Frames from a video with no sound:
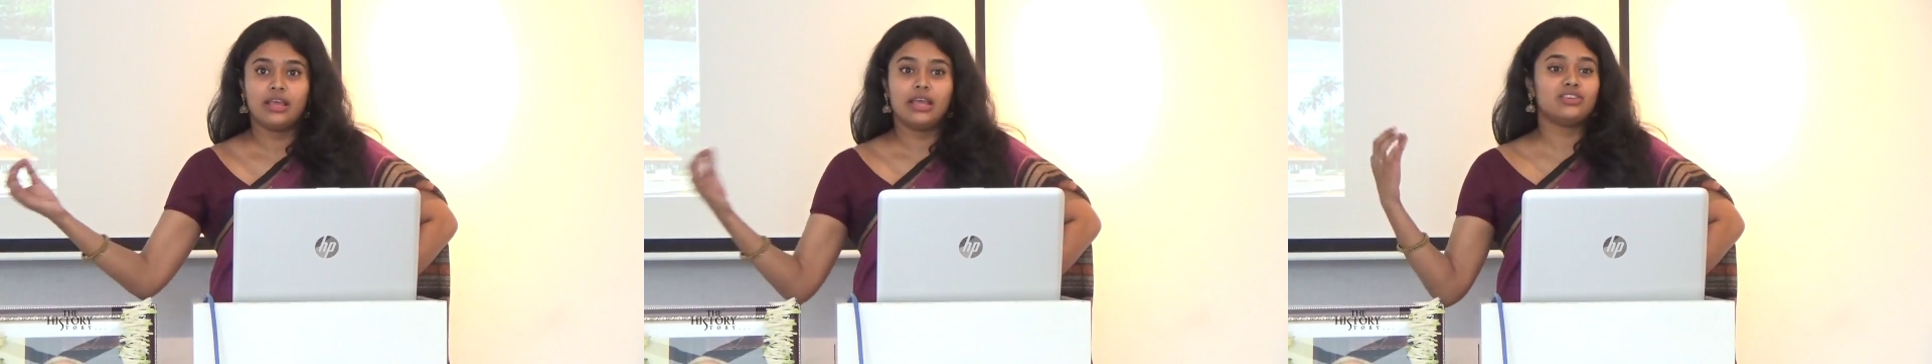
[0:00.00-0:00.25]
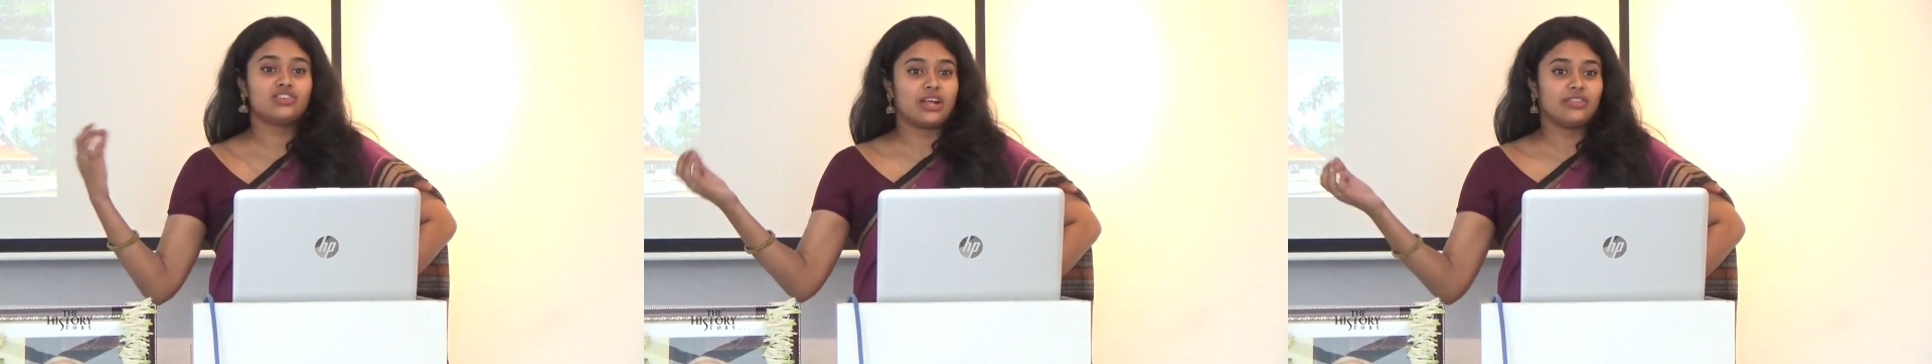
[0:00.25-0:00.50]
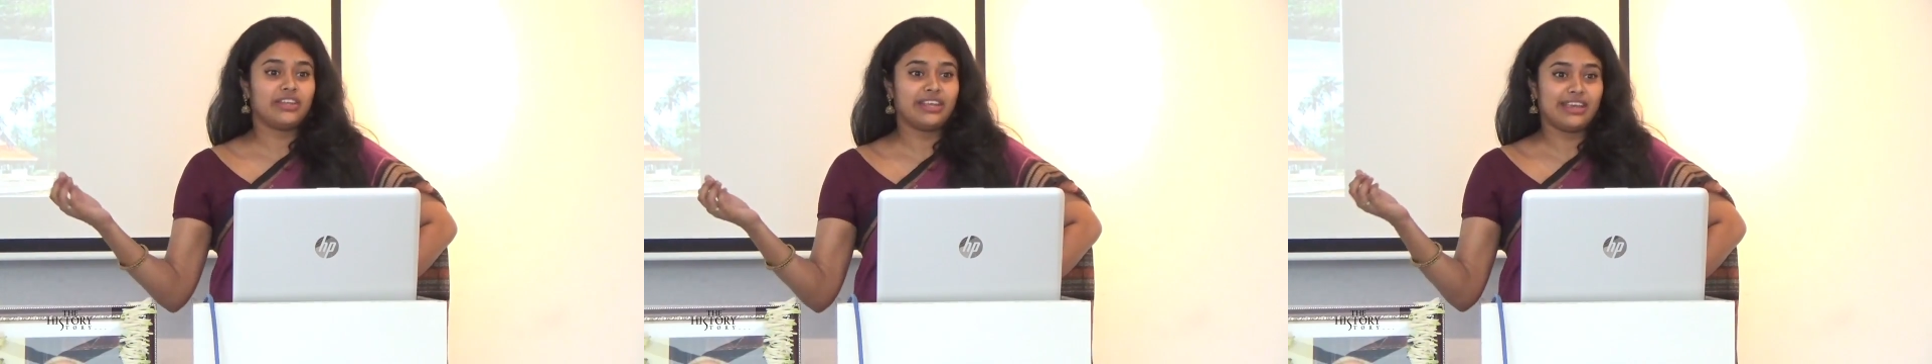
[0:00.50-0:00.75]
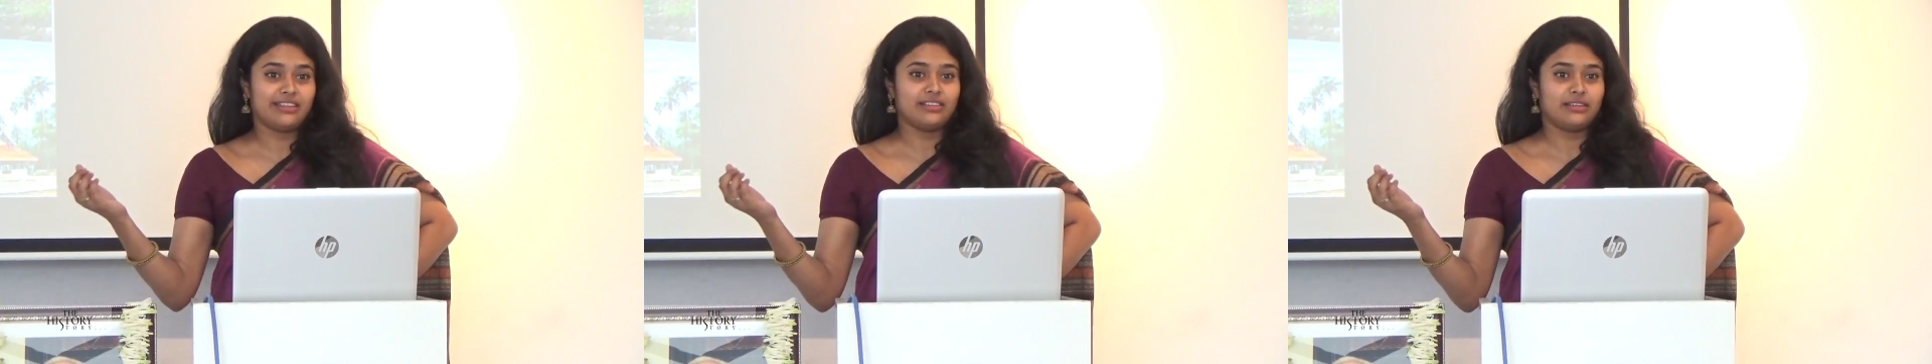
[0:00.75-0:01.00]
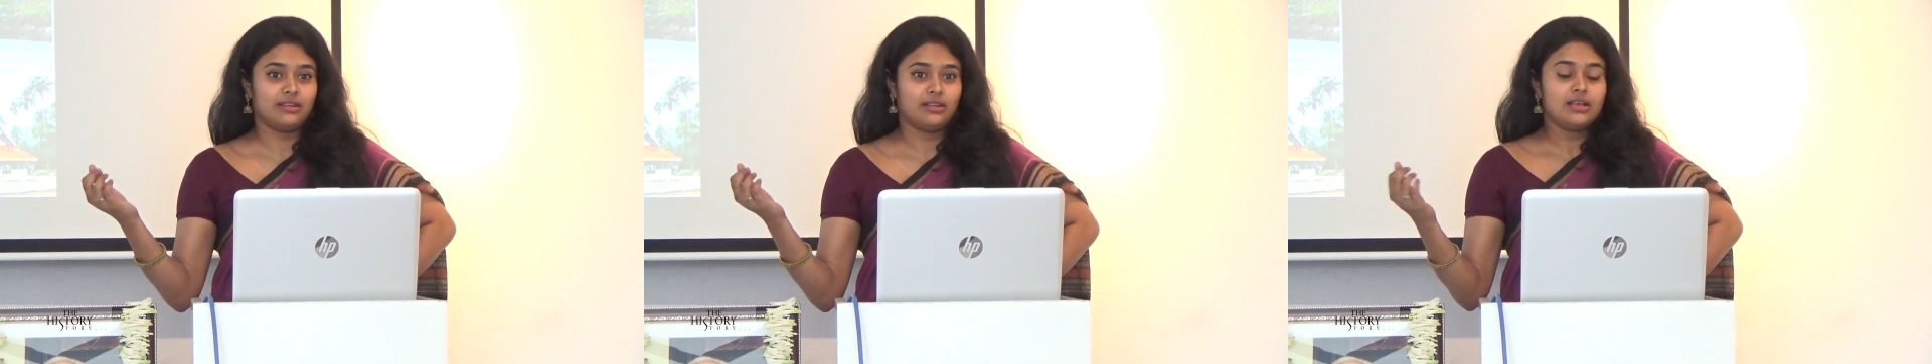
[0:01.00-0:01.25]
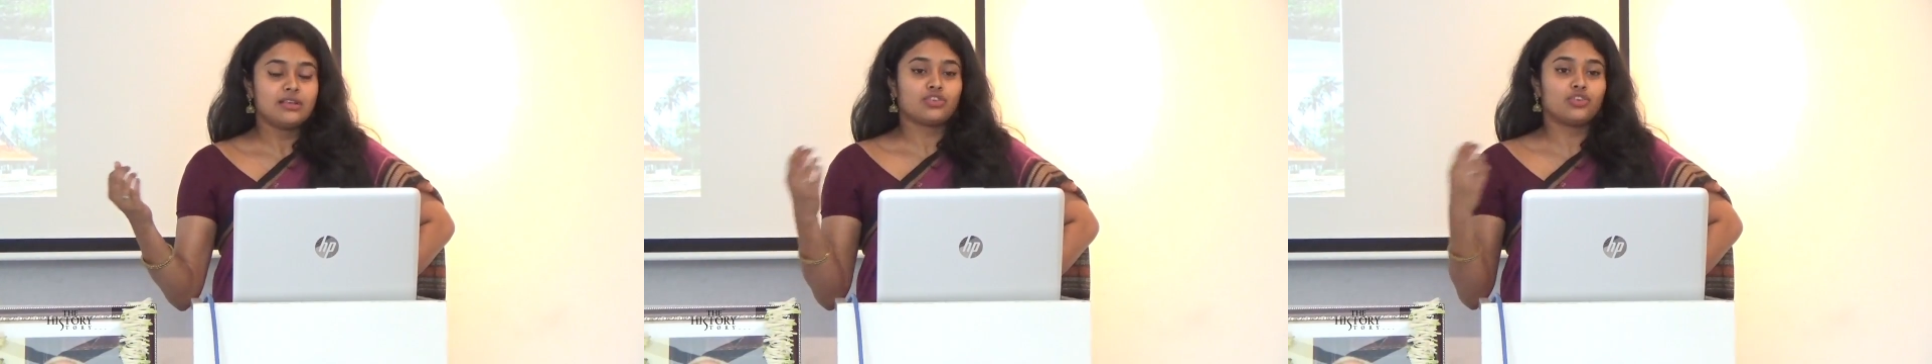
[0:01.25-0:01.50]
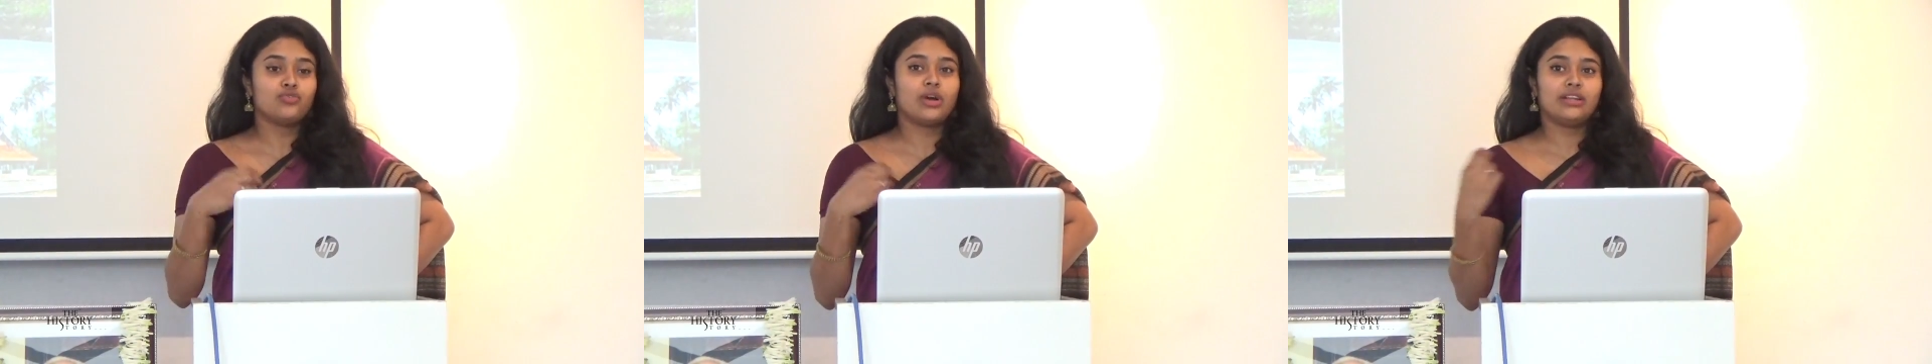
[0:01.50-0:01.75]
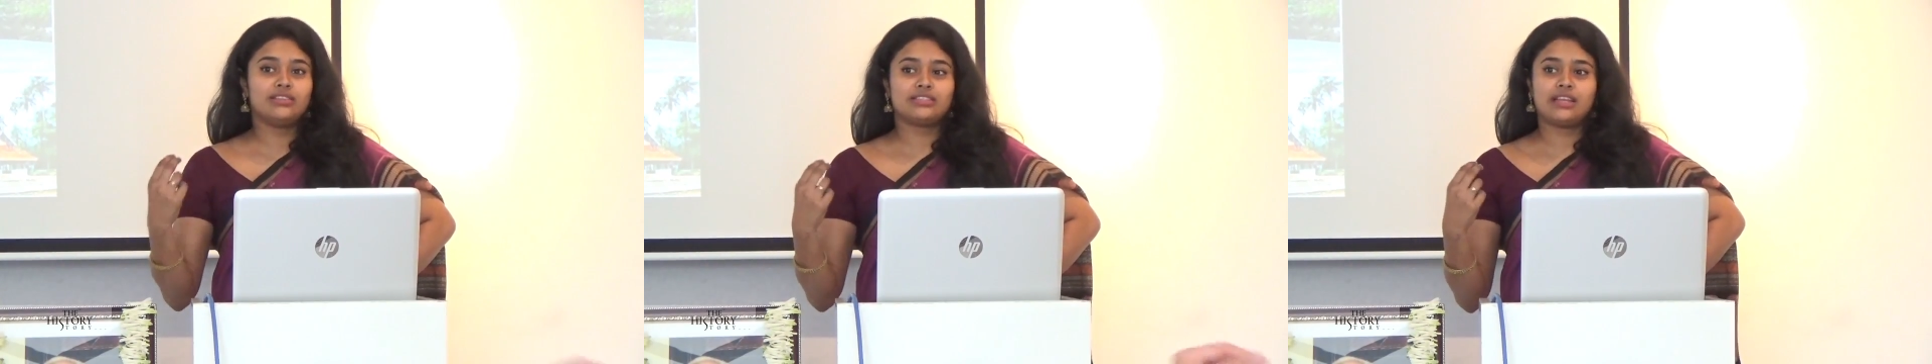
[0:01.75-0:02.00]
in Shanti Vihar. So you
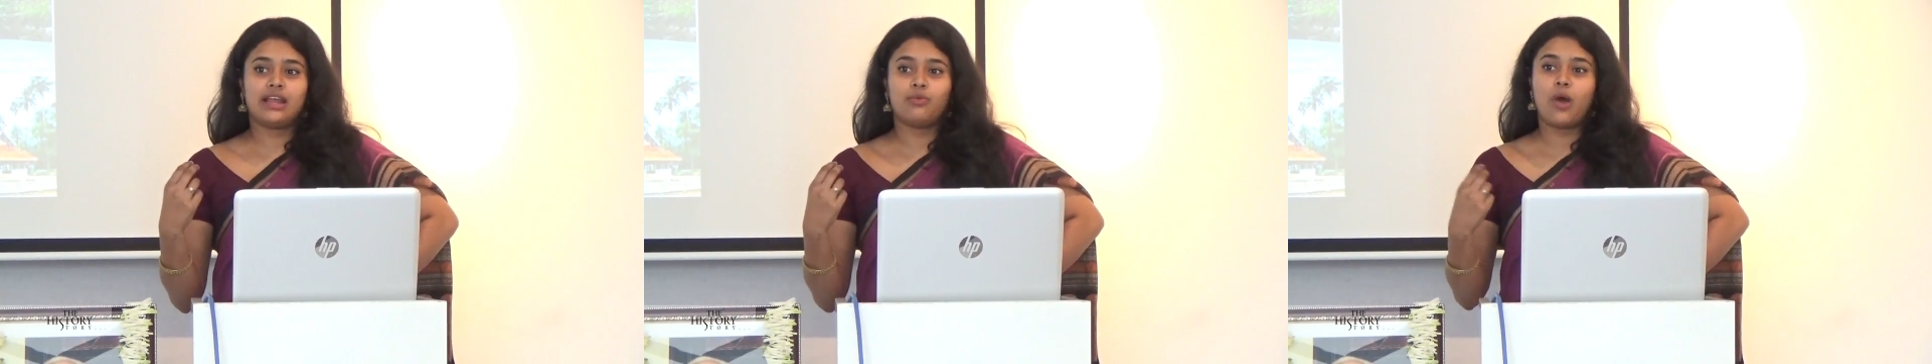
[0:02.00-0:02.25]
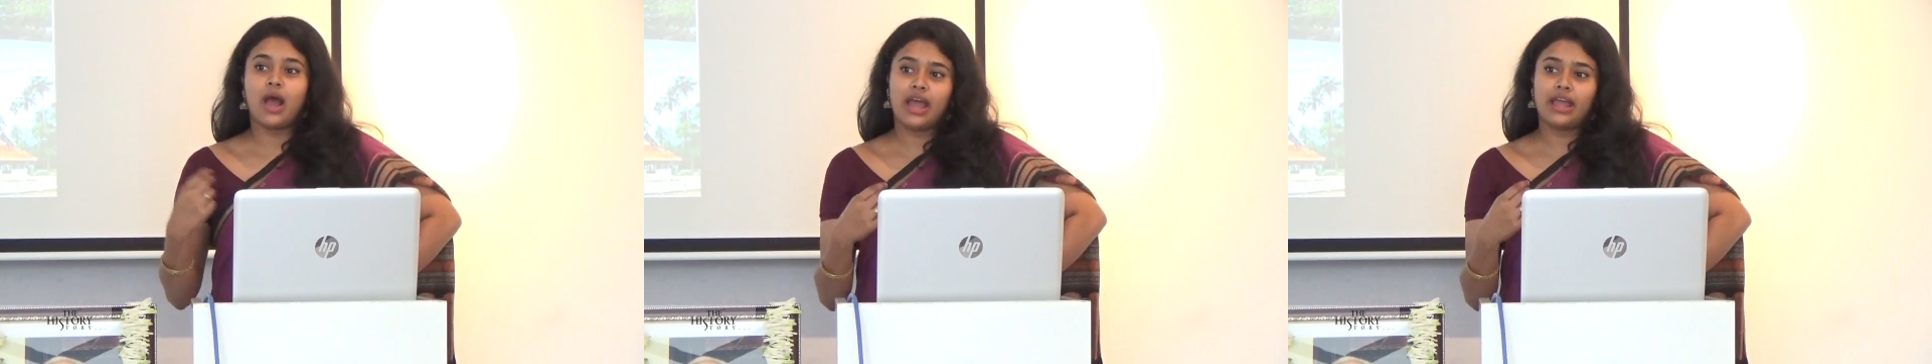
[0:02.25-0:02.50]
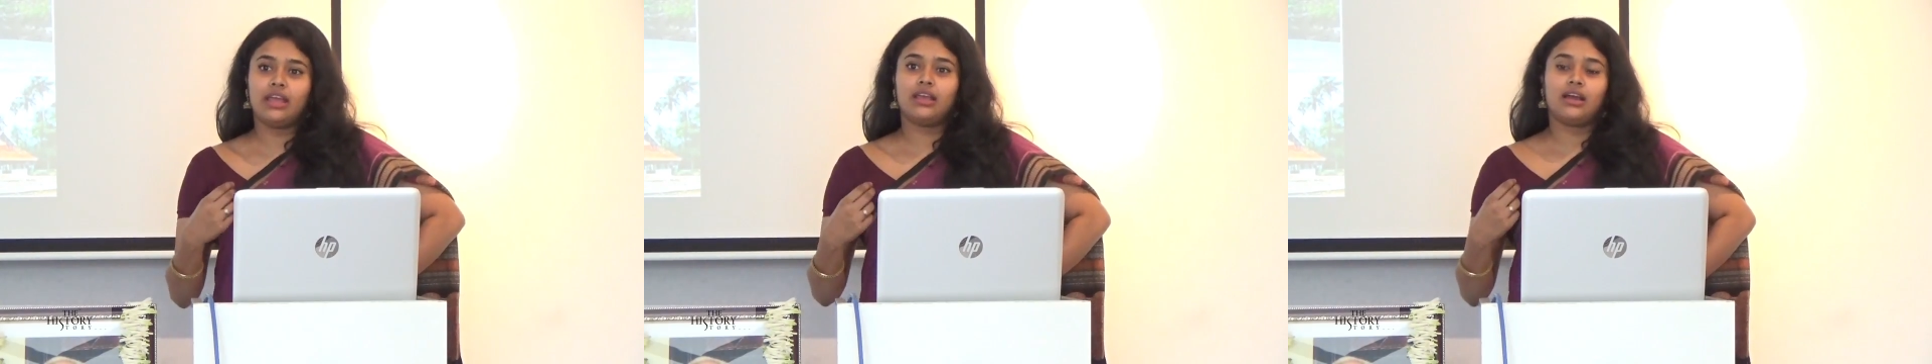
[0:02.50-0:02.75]
understand why